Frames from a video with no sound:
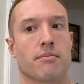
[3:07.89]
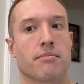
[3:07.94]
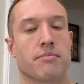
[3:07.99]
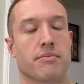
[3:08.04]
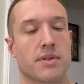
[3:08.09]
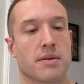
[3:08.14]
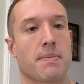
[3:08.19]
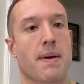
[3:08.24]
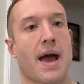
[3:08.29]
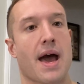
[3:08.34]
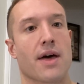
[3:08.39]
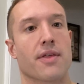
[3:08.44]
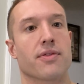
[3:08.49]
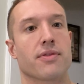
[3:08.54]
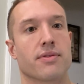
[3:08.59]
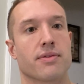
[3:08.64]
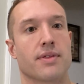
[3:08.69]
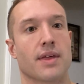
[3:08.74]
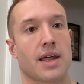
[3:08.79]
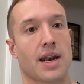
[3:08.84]
the
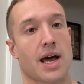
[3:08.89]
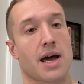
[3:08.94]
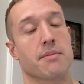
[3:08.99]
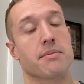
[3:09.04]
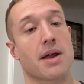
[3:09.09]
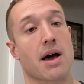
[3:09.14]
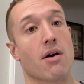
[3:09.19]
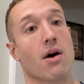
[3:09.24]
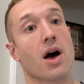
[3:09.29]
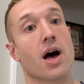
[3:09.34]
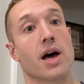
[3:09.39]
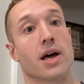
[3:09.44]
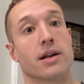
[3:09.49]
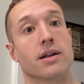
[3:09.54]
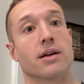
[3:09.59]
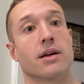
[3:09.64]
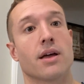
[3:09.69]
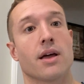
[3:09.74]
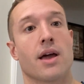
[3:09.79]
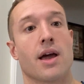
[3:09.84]
path that I'm now
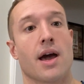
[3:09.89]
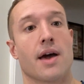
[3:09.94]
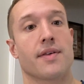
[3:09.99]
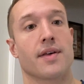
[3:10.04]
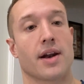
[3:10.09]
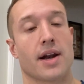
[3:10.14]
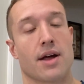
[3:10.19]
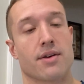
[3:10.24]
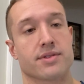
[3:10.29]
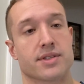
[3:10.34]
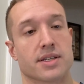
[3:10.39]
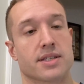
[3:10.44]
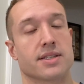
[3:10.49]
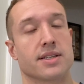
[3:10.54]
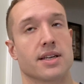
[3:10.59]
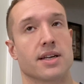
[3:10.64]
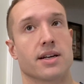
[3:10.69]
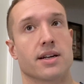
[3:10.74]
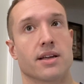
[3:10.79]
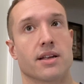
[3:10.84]
on and that I now
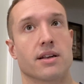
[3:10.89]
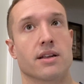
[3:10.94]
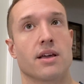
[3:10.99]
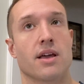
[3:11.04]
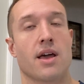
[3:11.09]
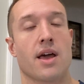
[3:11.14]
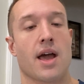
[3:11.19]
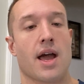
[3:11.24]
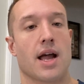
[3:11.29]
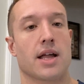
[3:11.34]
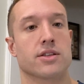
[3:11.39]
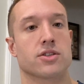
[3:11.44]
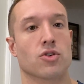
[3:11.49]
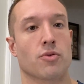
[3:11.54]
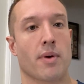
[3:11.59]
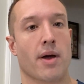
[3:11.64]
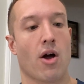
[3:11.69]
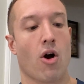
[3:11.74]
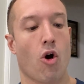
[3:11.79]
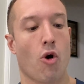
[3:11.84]
succeeded in. And
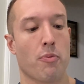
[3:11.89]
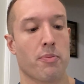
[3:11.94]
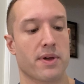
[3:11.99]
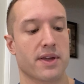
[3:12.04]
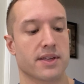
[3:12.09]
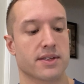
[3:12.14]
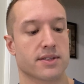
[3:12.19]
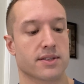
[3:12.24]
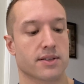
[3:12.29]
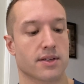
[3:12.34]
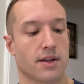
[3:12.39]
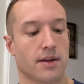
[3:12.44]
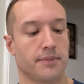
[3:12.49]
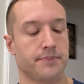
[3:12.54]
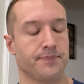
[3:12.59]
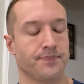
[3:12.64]
so my hope is